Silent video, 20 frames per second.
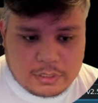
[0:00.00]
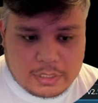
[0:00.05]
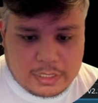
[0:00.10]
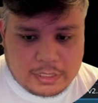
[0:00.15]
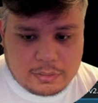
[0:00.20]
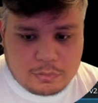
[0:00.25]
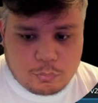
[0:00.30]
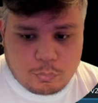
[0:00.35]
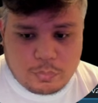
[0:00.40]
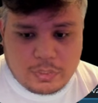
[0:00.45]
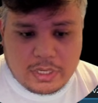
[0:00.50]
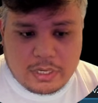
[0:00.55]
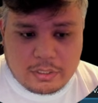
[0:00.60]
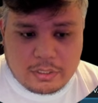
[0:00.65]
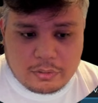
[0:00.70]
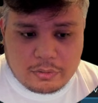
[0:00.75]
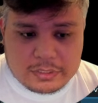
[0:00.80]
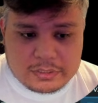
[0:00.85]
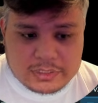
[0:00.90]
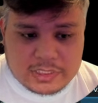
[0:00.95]
And we
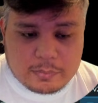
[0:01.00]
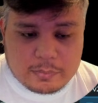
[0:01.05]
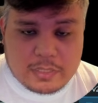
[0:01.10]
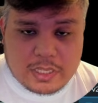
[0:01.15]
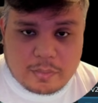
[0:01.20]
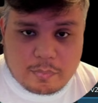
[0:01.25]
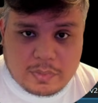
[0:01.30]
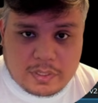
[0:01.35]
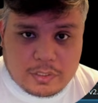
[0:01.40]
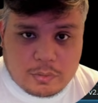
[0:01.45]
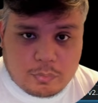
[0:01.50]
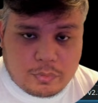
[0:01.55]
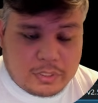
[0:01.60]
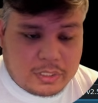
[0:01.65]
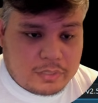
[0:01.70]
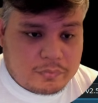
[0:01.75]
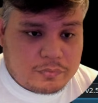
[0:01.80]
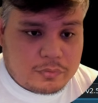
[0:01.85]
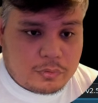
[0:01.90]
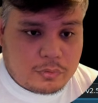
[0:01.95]
are on the Steam Deck by the
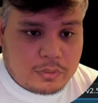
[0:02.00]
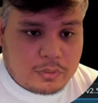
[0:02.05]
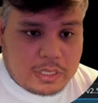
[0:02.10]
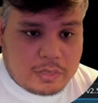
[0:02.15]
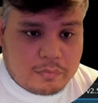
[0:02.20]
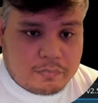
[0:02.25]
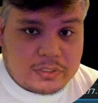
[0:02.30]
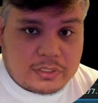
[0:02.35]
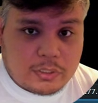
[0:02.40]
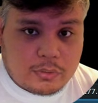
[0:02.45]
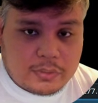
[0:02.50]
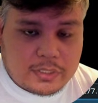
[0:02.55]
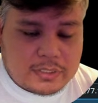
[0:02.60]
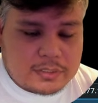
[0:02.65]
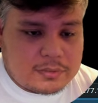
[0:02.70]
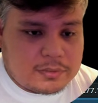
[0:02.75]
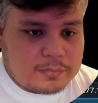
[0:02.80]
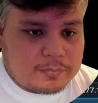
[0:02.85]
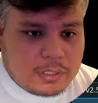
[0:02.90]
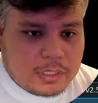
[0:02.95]
way if you haven't
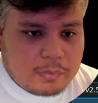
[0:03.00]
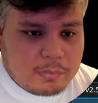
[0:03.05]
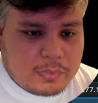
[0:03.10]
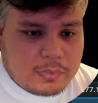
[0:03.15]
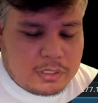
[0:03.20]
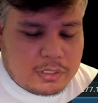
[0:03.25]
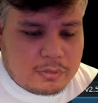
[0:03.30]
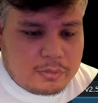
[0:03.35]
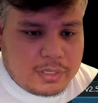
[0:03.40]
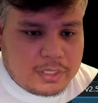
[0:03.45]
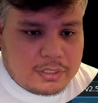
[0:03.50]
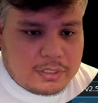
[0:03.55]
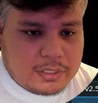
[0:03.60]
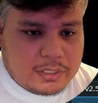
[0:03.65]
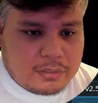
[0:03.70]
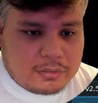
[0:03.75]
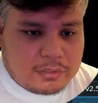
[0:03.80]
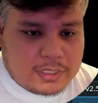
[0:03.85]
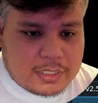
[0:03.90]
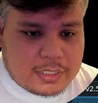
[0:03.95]
noticed. I'm going to right
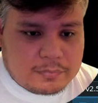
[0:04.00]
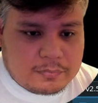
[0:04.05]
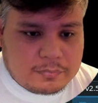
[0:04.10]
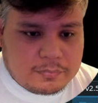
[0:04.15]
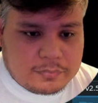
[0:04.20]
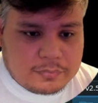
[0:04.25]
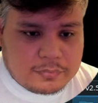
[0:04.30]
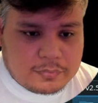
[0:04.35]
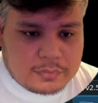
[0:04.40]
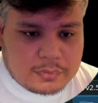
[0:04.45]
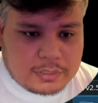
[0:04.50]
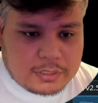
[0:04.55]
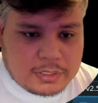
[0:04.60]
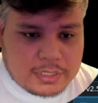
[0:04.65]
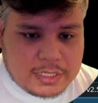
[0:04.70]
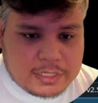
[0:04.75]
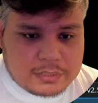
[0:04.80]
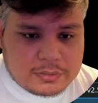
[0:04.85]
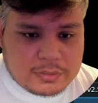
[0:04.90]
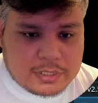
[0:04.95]
click on that
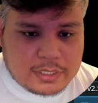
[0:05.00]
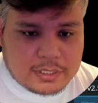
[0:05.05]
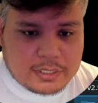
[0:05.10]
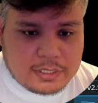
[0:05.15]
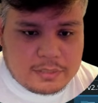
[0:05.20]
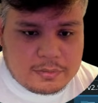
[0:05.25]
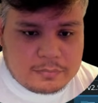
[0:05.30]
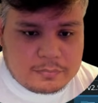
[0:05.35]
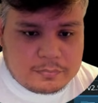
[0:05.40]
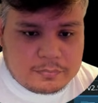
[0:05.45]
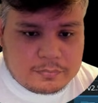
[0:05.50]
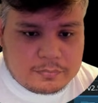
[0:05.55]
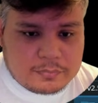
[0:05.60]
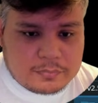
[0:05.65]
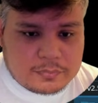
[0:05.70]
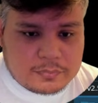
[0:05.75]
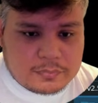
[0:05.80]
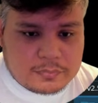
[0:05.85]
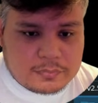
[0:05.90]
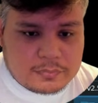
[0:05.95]
and extract it.
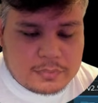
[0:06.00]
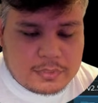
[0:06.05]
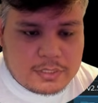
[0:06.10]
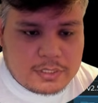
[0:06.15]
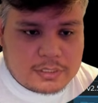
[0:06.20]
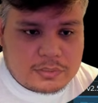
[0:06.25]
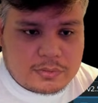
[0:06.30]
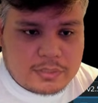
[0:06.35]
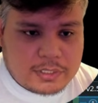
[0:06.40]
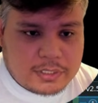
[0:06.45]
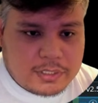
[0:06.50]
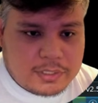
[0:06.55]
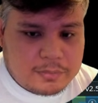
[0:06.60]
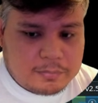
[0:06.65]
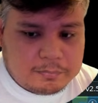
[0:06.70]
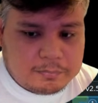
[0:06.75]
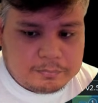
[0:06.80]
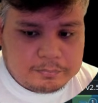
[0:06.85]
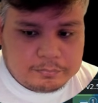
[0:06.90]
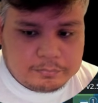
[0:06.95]
Extract here.